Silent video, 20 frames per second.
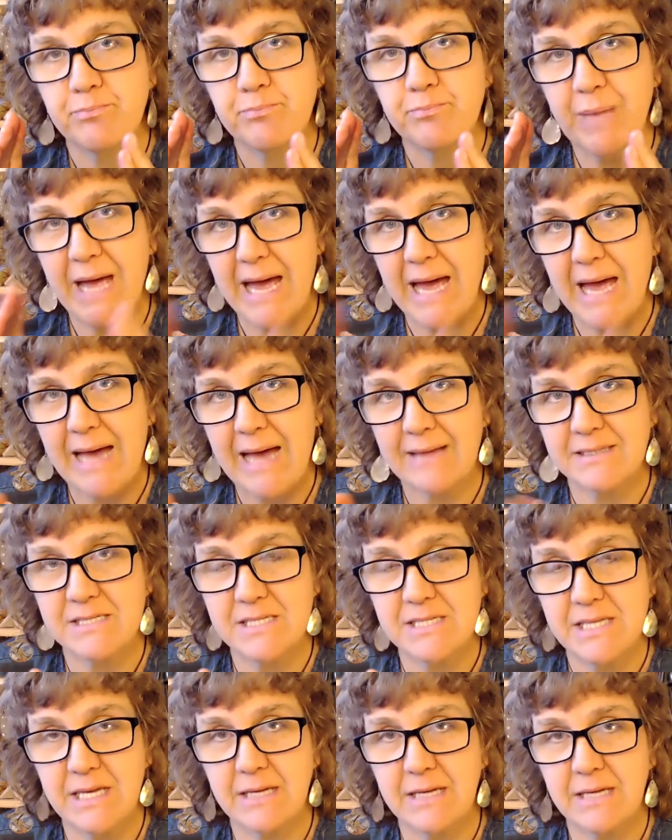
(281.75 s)

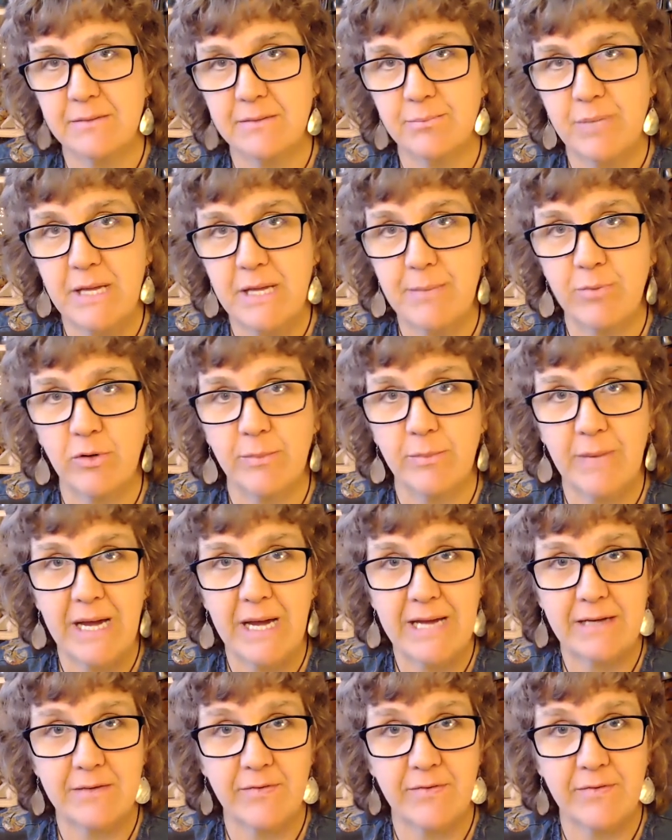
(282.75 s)
paths that people
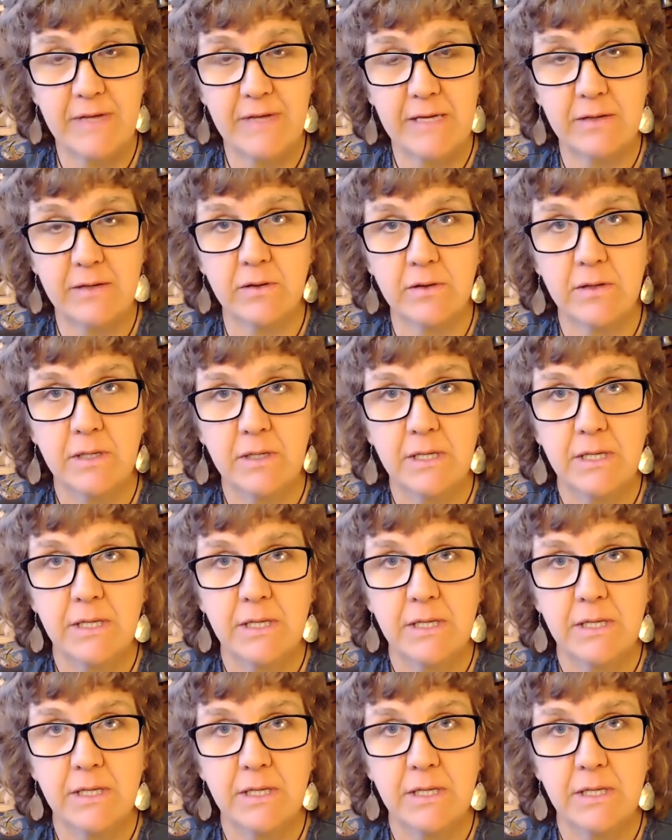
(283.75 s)
might feel